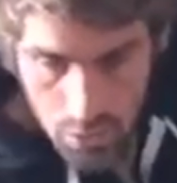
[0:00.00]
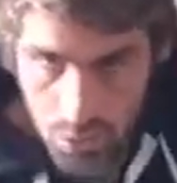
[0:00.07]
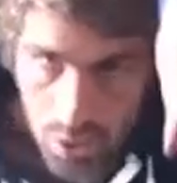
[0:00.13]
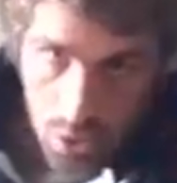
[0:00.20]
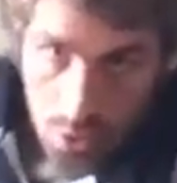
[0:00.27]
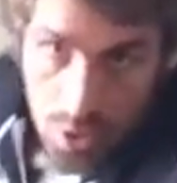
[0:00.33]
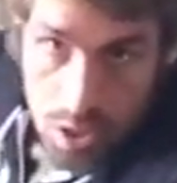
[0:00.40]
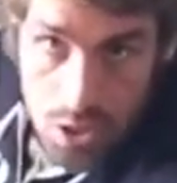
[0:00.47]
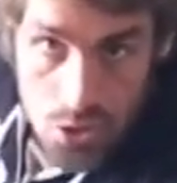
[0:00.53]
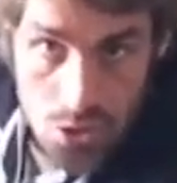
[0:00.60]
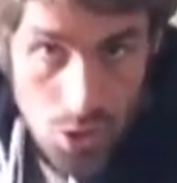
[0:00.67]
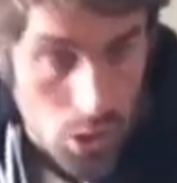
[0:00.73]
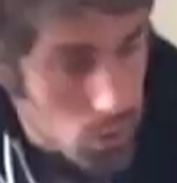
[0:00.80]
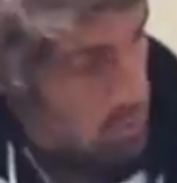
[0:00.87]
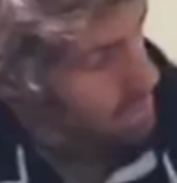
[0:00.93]
three
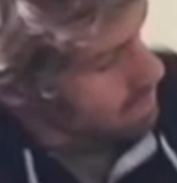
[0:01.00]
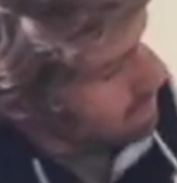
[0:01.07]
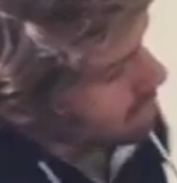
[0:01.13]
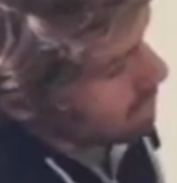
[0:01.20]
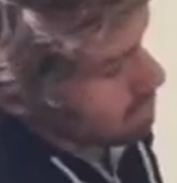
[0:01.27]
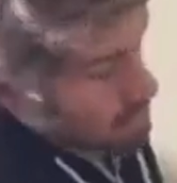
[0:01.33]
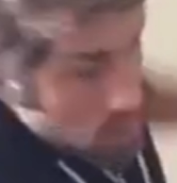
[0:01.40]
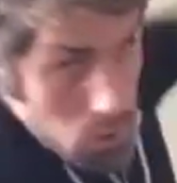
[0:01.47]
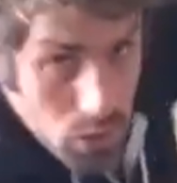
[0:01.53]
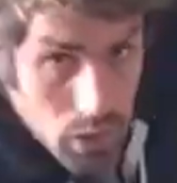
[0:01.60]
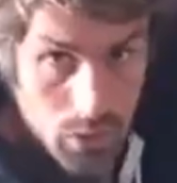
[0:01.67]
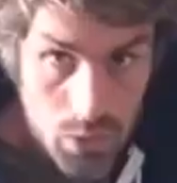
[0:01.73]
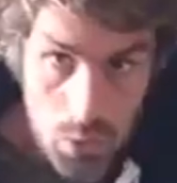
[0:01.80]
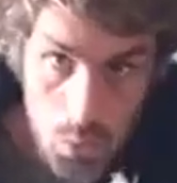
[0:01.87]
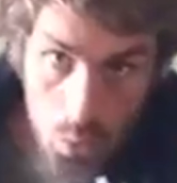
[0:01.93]
strokes be going
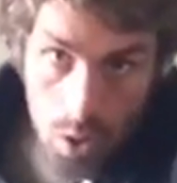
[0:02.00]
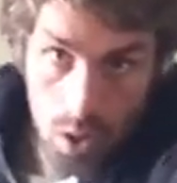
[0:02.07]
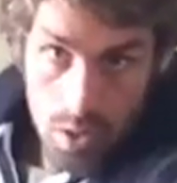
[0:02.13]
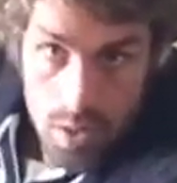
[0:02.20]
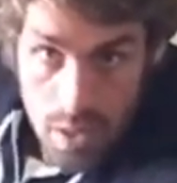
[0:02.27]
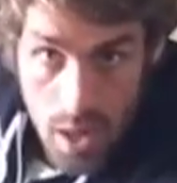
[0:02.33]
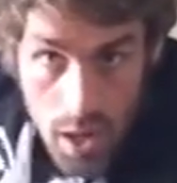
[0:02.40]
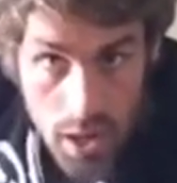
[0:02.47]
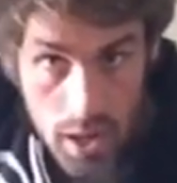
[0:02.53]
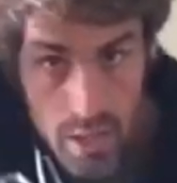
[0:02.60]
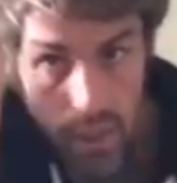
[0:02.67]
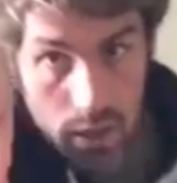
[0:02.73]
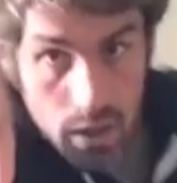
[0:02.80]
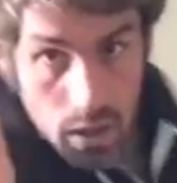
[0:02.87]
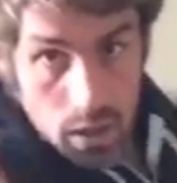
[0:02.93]
from one
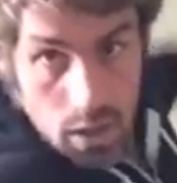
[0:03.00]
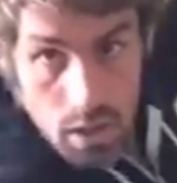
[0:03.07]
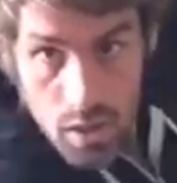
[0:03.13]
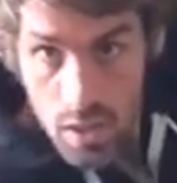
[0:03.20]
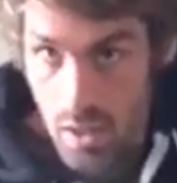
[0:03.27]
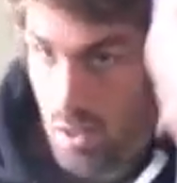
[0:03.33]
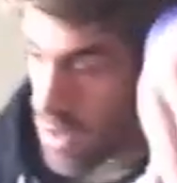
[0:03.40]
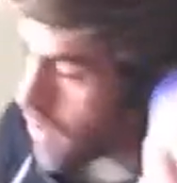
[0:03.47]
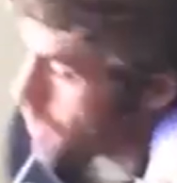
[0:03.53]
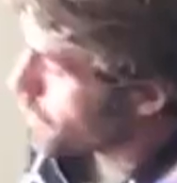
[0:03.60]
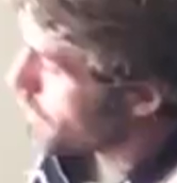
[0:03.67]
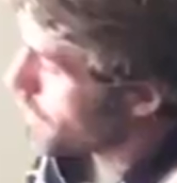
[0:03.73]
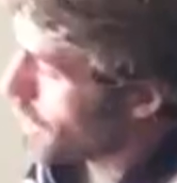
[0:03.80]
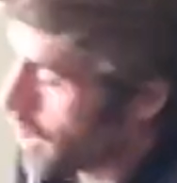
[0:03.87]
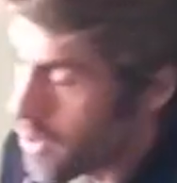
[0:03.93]
side to
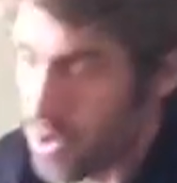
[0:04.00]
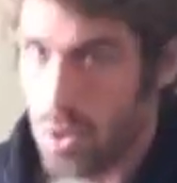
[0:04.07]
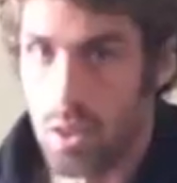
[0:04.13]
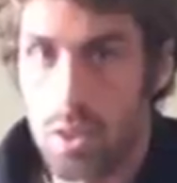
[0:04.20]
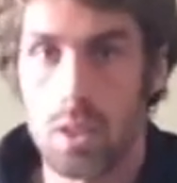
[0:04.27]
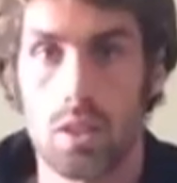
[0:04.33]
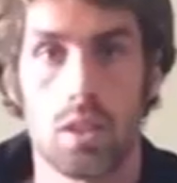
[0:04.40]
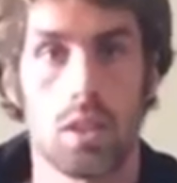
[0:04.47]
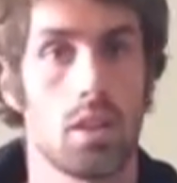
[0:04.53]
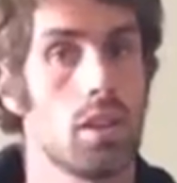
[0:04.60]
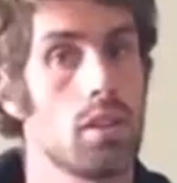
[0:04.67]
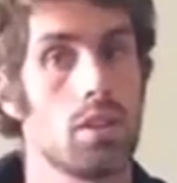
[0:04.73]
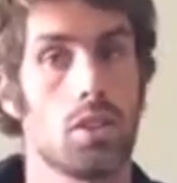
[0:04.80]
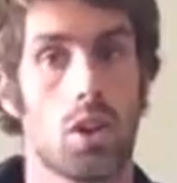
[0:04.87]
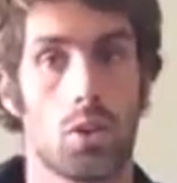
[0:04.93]
the other,
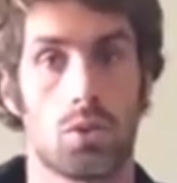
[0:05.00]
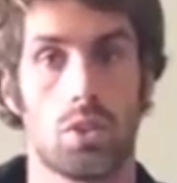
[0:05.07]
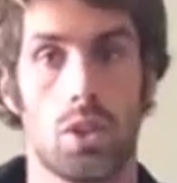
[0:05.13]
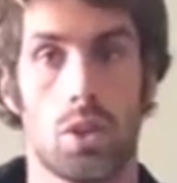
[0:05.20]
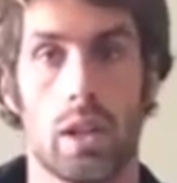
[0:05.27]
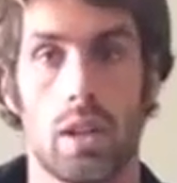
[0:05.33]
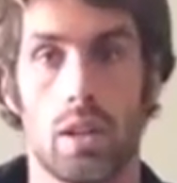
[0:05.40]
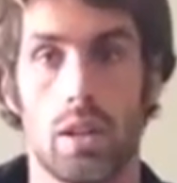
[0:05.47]
don't do it.